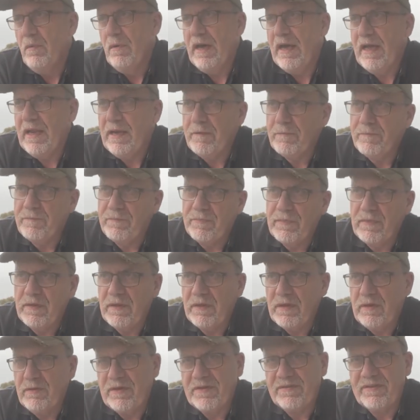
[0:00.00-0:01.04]
Well,
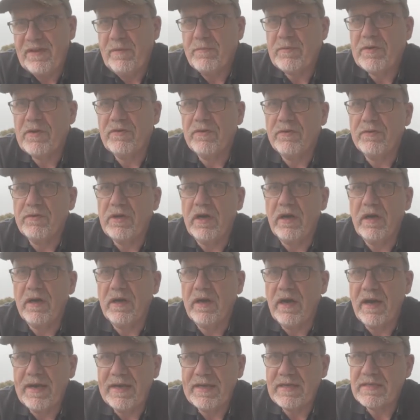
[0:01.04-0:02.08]
you examine your own
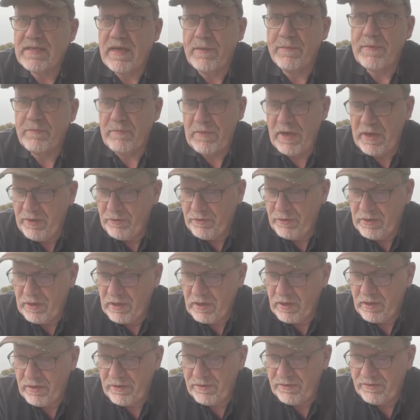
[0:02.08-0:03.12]
heart, I examine my own
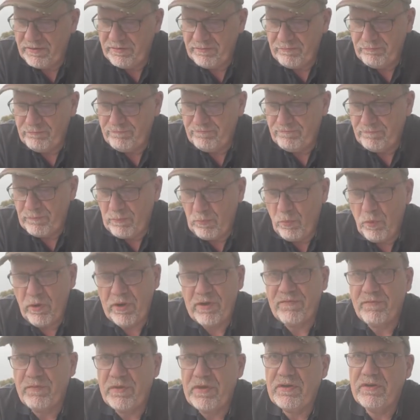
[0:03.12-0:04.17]
heart.
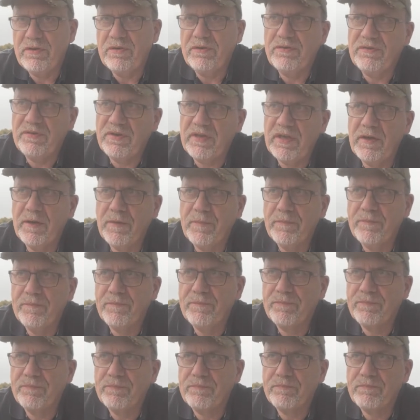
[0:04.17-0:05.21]
What if we do sin?
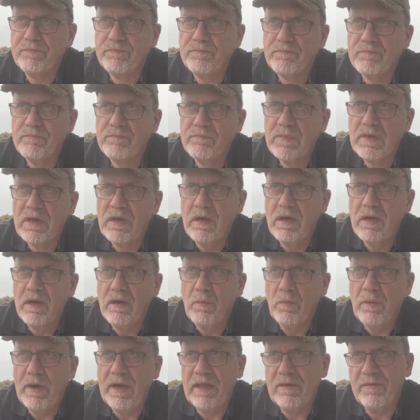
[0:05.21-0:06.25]

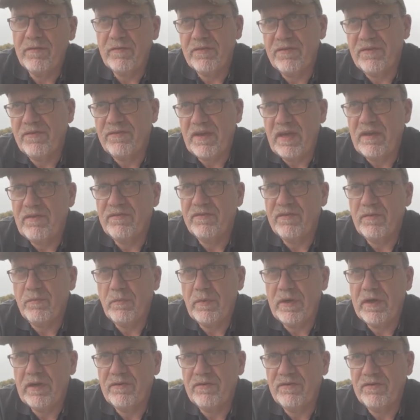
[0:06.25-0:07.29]
Well, there's a sense
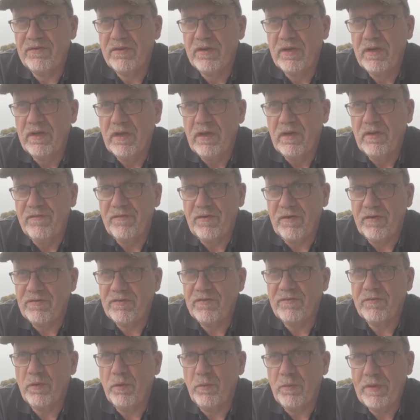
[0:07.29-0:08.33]
in which,
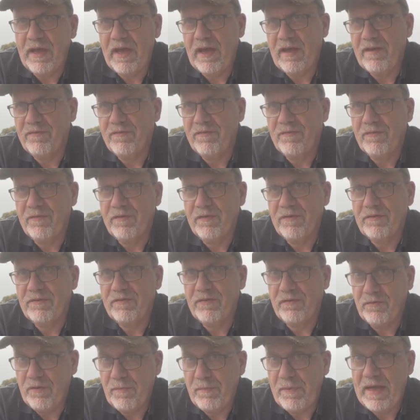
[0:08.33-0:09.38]
first of all, we have
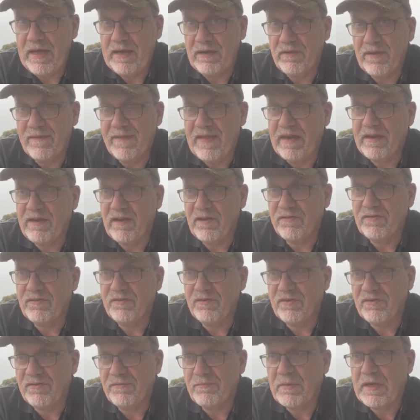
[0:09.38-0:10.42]
to repent. And that doesn't
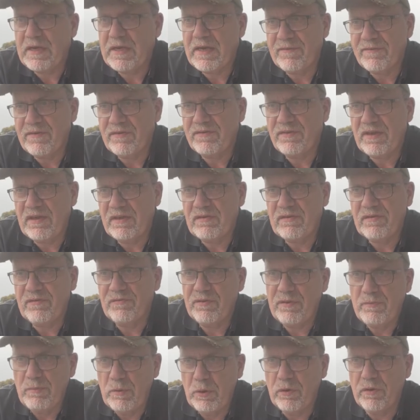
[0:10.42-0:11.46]
just mean have a sense
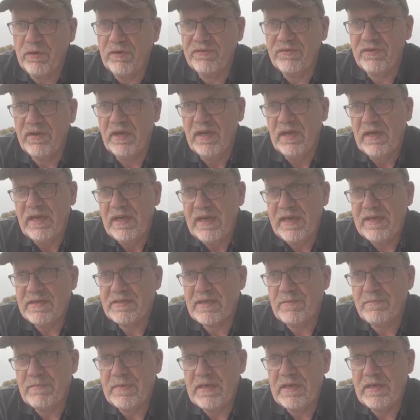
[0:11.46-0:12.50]
of remorse.
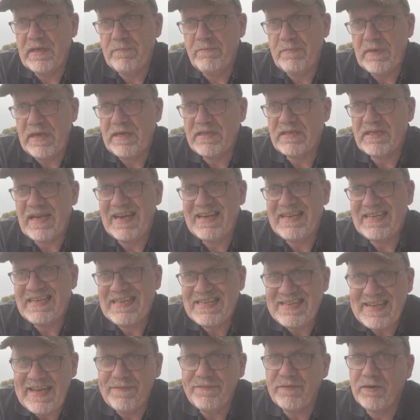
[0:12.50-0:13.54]
It means an
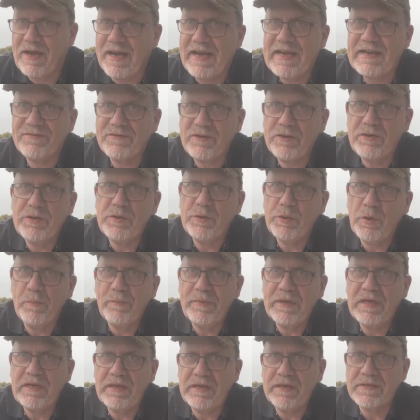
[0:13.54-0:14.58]
endeavor after new
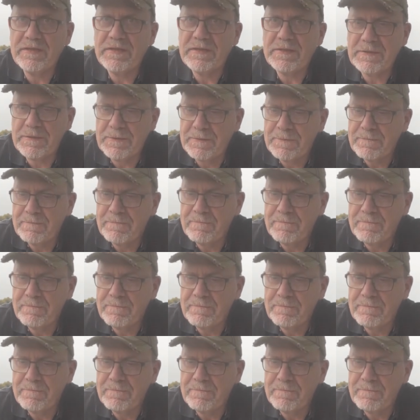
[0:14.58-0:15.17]
obedience.